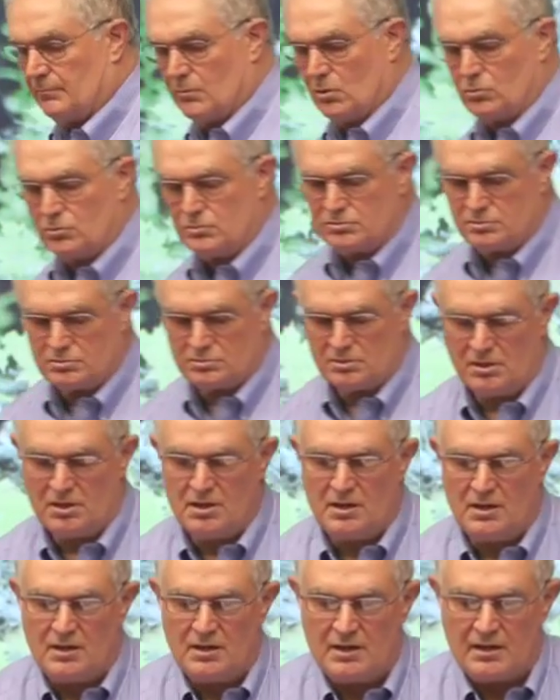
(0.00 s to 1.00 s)
Moose,
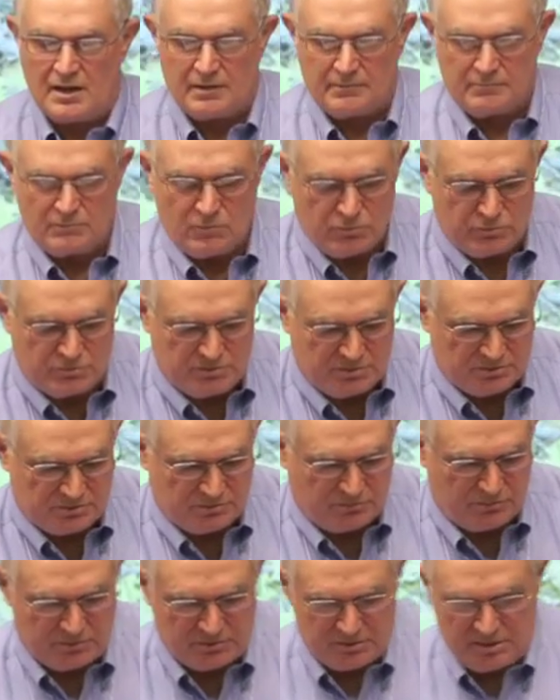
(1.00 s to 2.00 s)
and Moose is
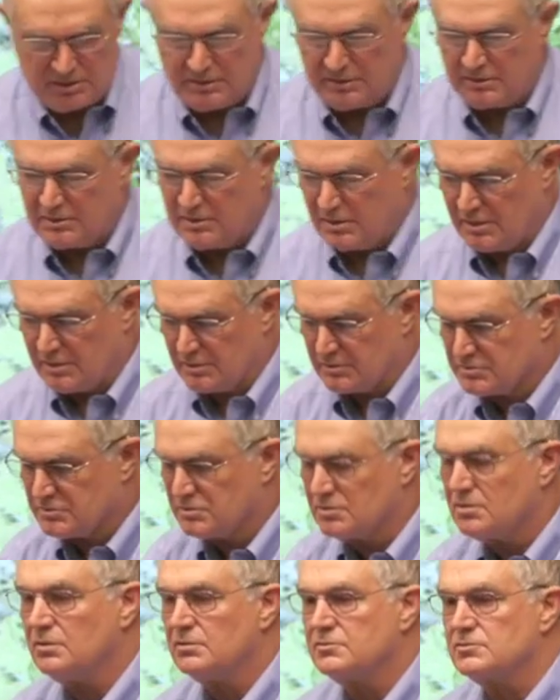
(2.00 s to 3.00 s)
13
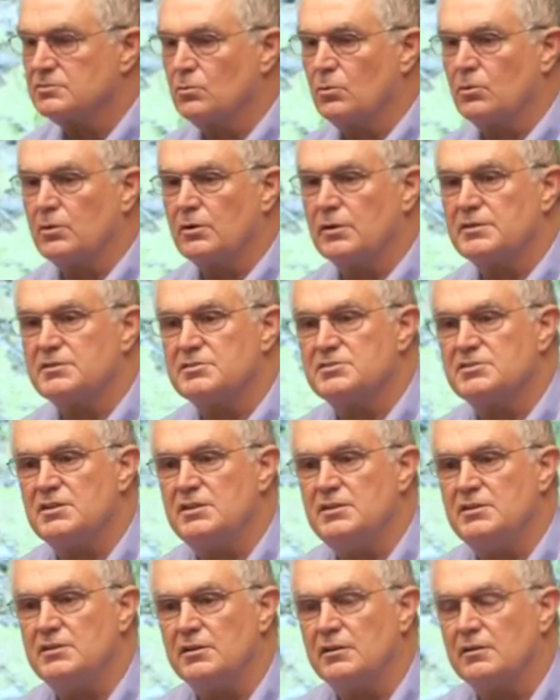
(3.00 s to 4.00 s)
years Squirty's
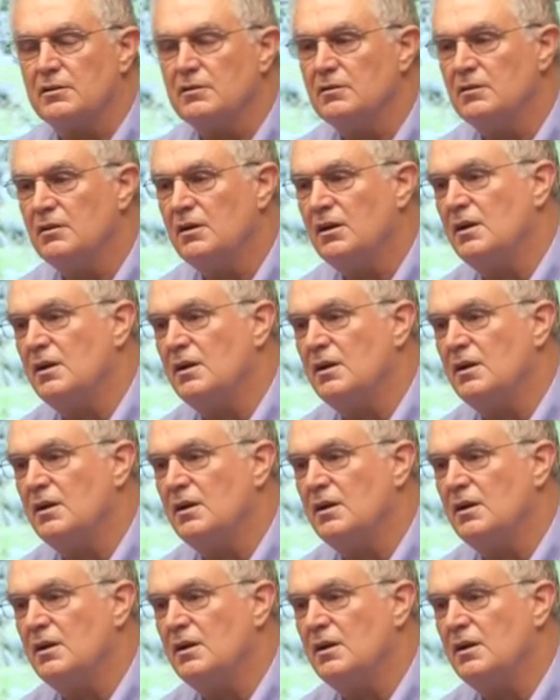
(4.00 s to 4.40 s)
senior.